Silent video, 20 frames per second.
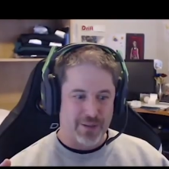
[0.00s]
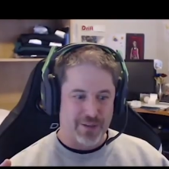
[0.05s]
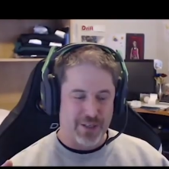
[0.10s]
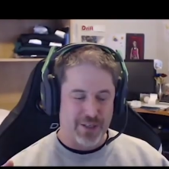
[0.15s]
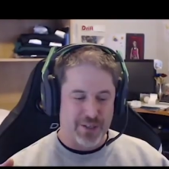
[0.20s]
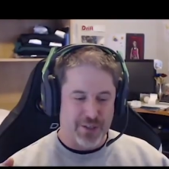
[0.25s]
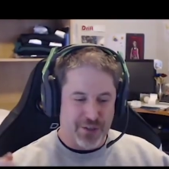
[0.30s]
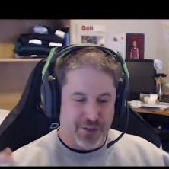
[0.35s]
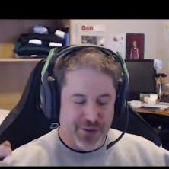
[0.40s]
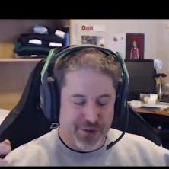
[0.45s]

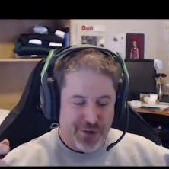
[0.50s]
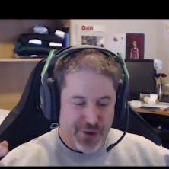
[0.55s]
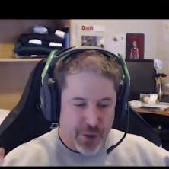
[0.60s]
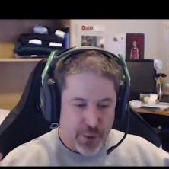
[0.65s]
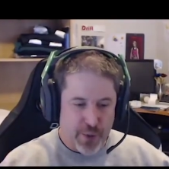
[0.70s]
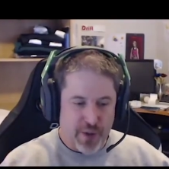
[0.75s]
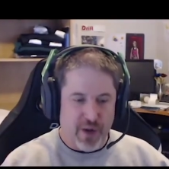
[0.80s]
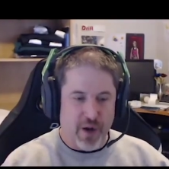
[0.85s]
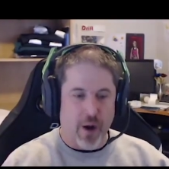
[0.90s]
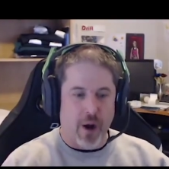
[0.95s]
to
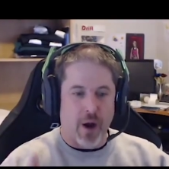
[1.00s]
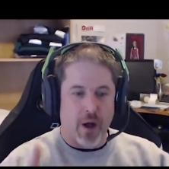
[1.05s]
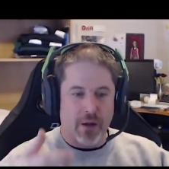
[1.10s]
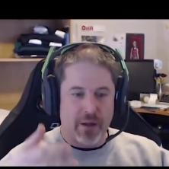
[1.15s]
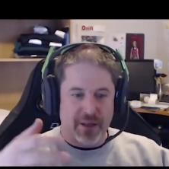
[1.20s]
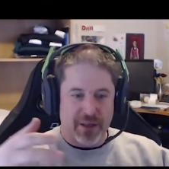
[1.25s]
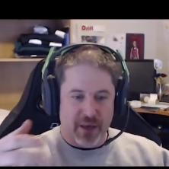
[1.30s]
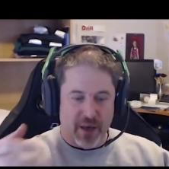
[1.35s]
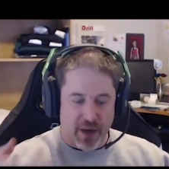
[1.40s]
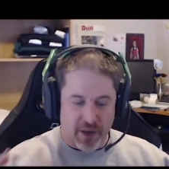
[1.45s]
do it all
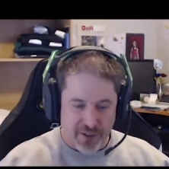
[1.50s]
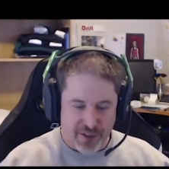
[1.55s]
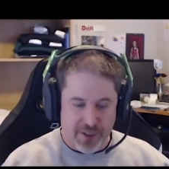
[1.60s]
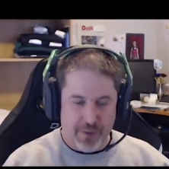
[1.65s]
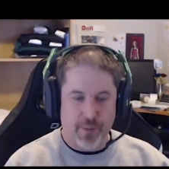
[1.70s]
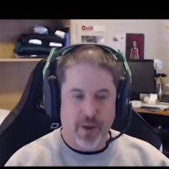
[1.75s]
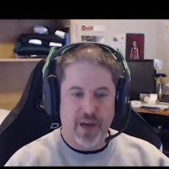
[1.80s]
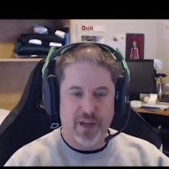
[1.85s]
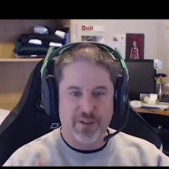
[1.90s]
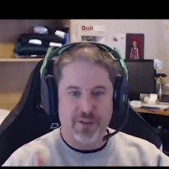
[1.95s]
and
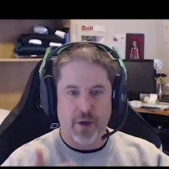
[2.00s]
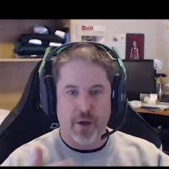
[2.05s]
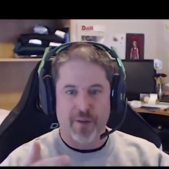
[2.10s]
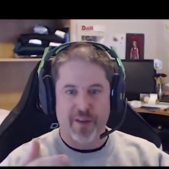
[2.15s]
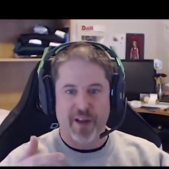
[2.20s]
customize all